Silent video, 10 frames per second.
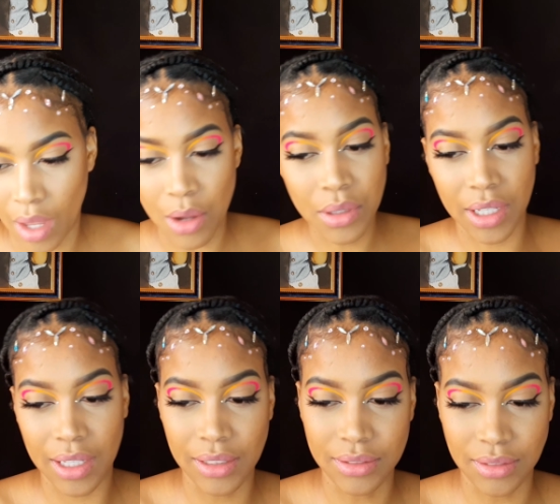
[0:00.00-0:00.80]

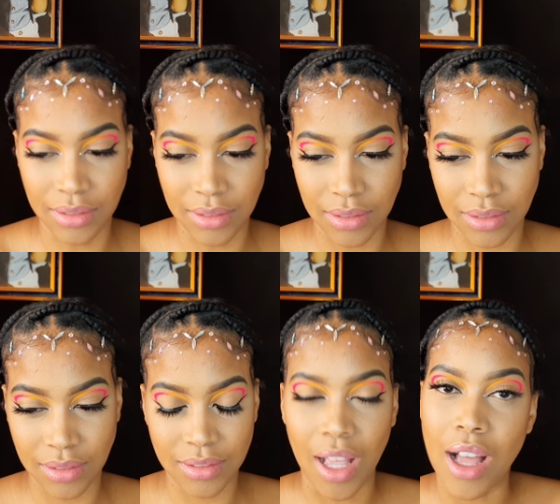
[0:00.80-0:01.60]
Okay,
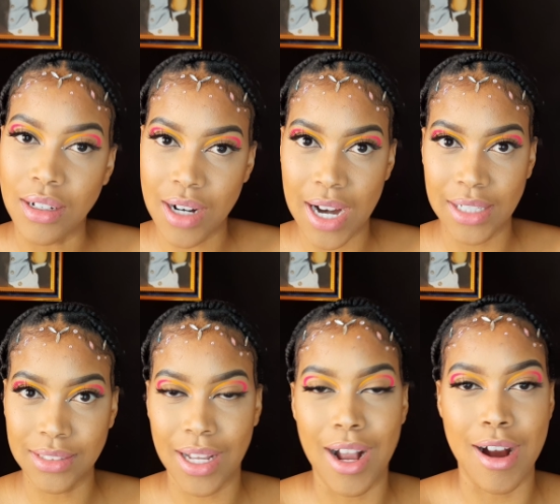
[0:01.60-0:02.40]
all right,
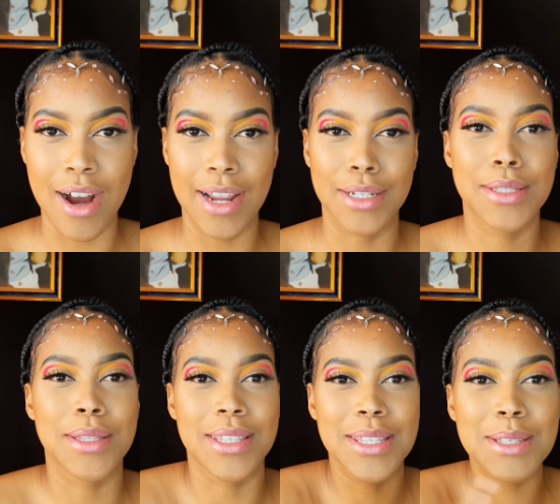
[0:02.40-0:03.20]
so
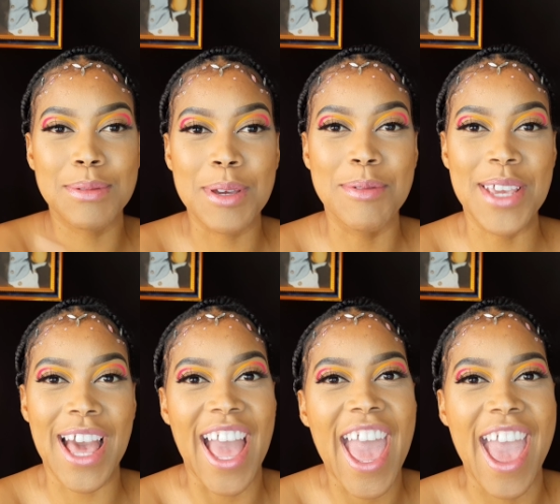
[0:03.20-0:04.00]
this is where we
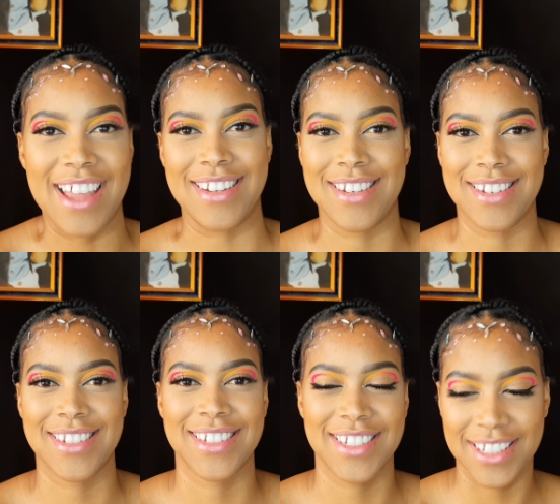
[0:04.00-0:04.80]
are at.
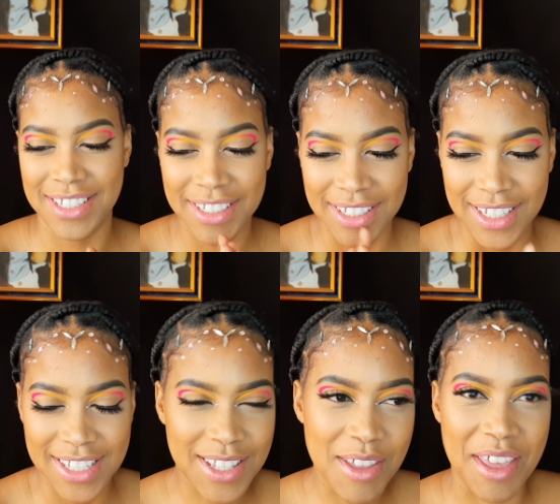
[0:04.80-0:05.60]

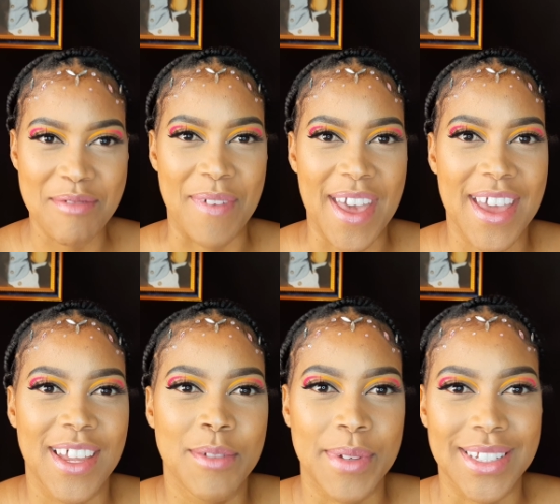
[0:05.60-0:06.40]
It's not that
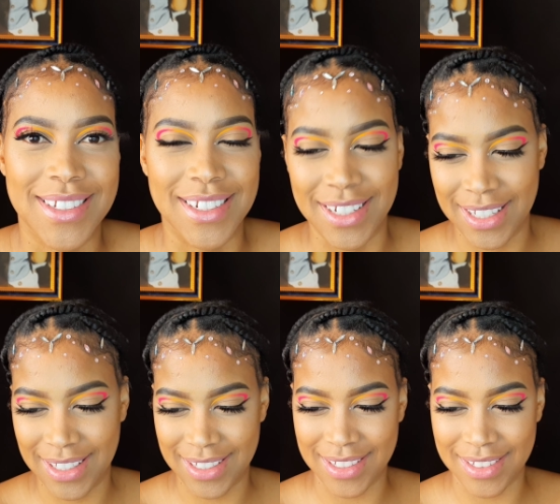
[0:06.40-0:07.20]
bad, but
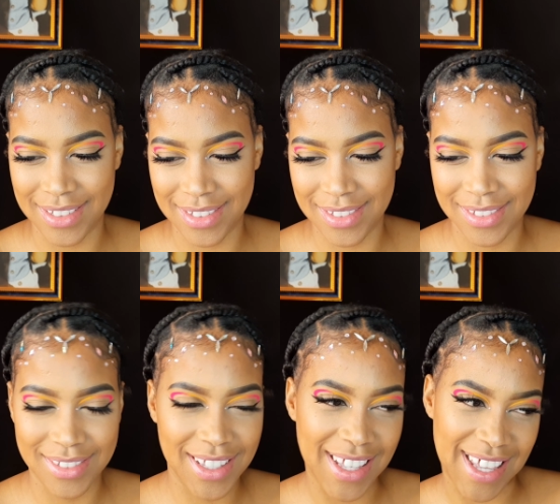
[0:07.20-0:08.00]
like,
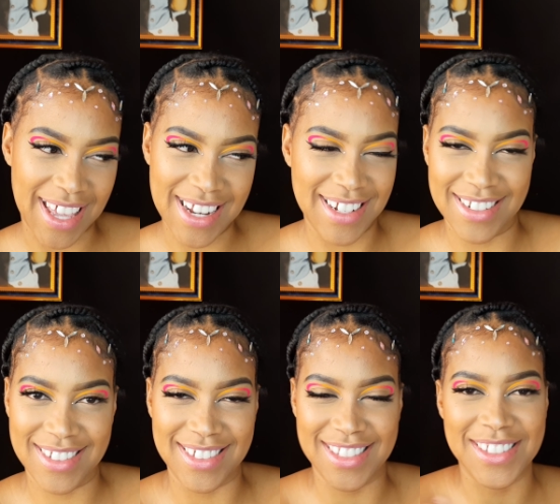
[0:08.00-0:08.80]
yeah, I don't
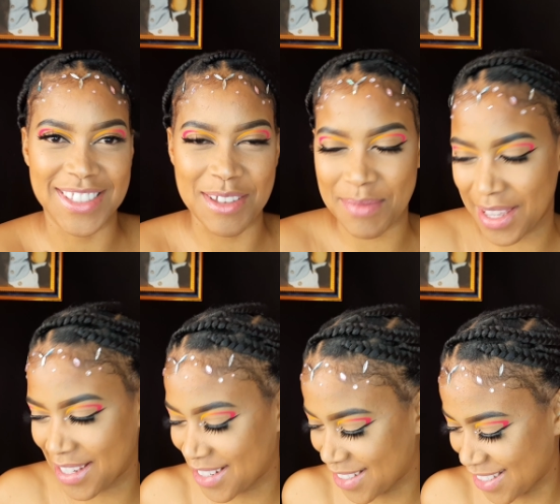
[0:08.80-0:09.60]
know, it's not that
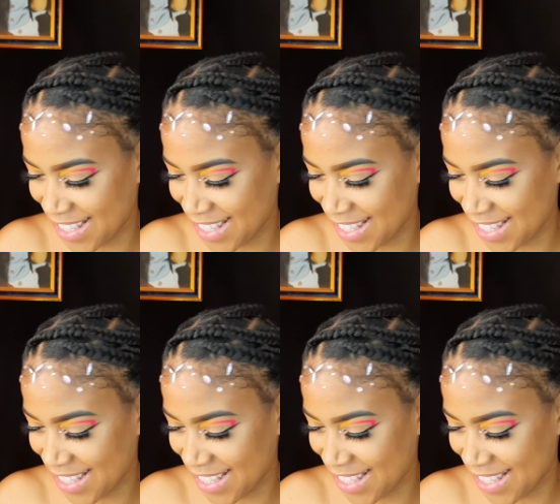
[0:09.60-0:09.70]
bad.